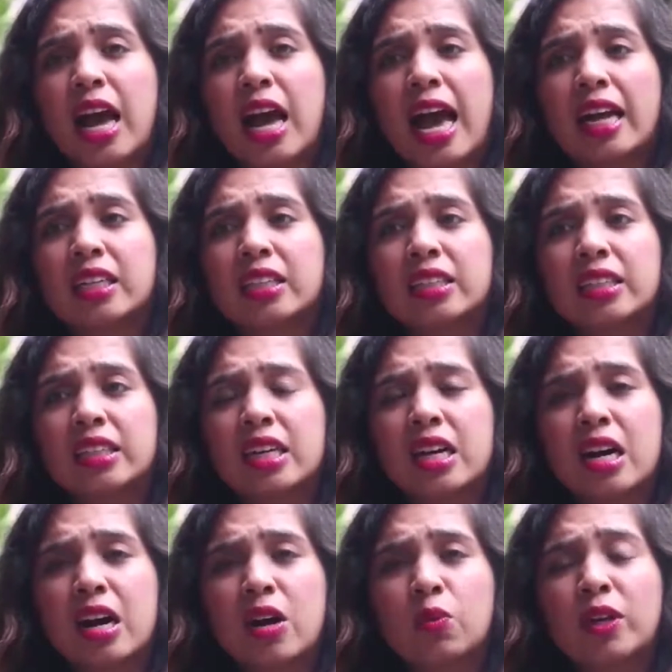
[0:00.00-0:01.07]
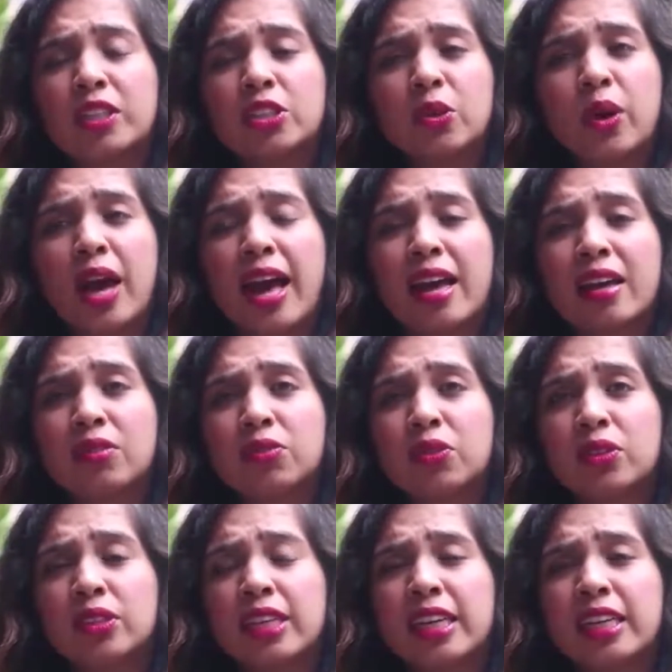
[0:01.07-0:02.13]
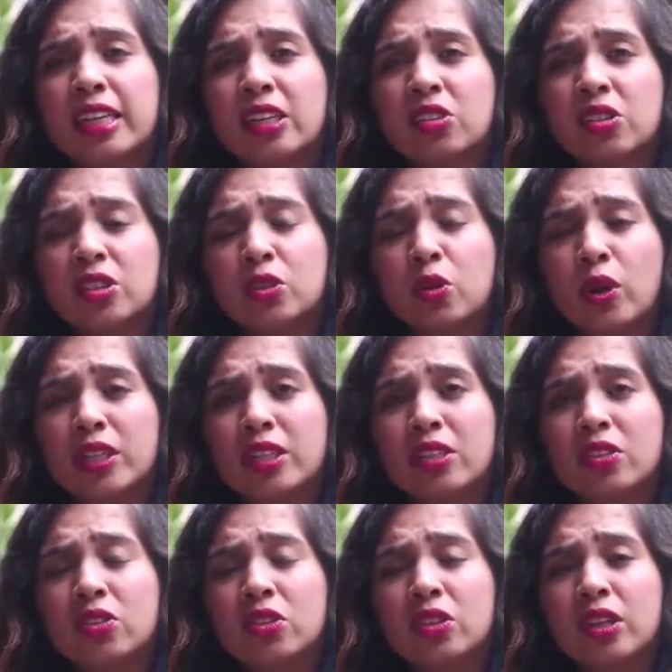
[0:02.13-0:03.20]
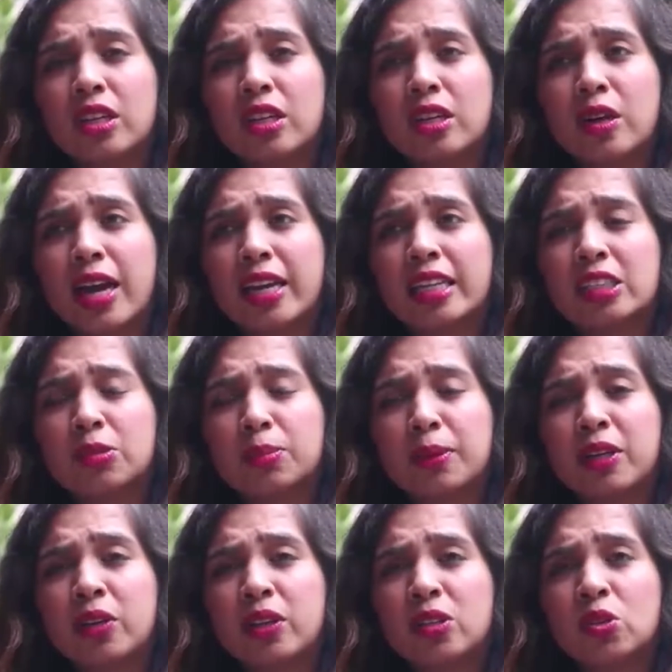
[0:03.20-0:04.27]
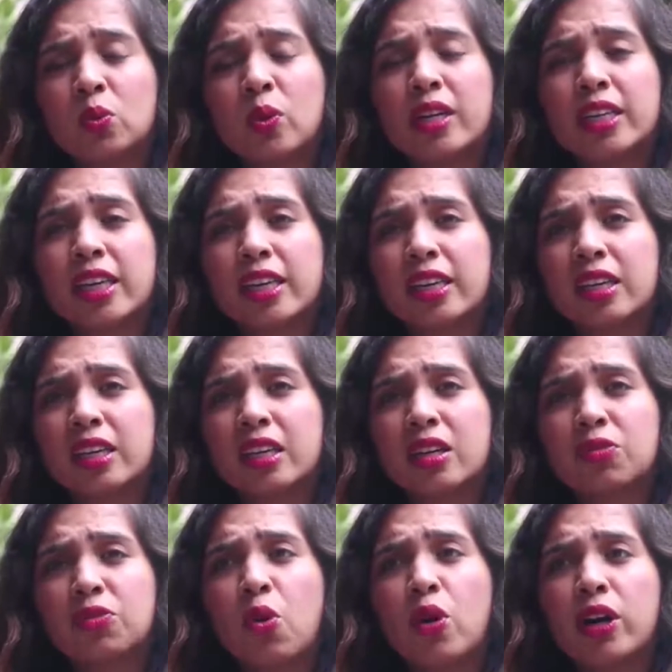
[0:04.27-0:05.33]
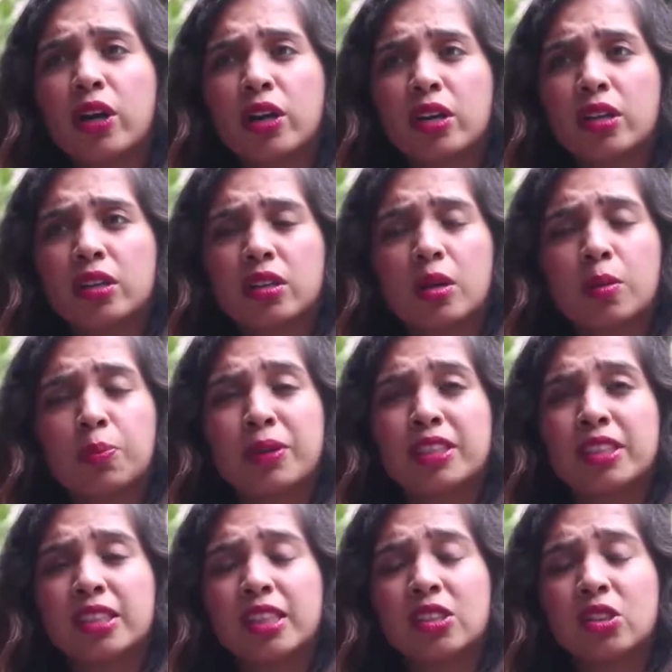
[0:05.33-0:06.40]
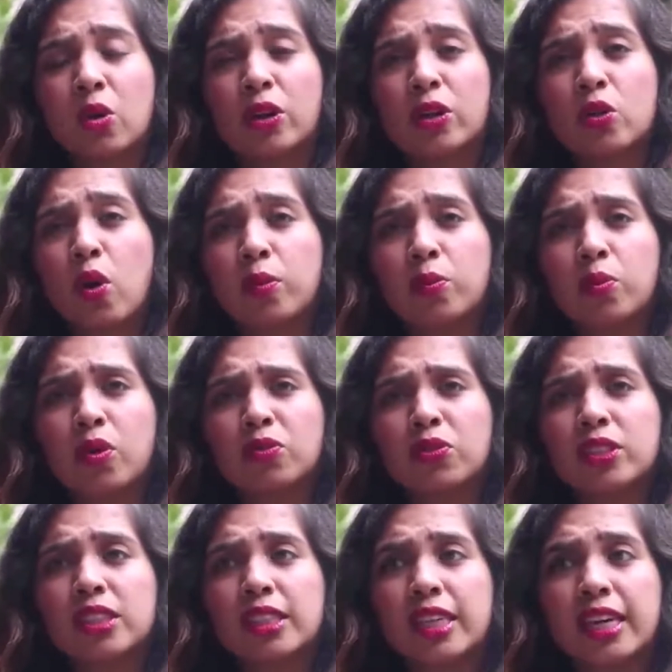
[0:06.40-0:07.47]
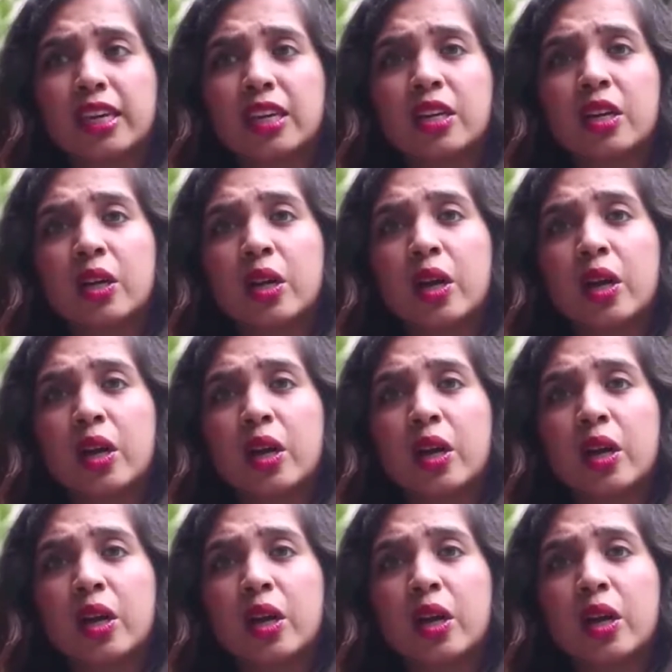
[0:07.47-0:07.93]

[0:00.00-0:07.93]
And once you have the initial knowledge and experience working for a business or a non-profit, say,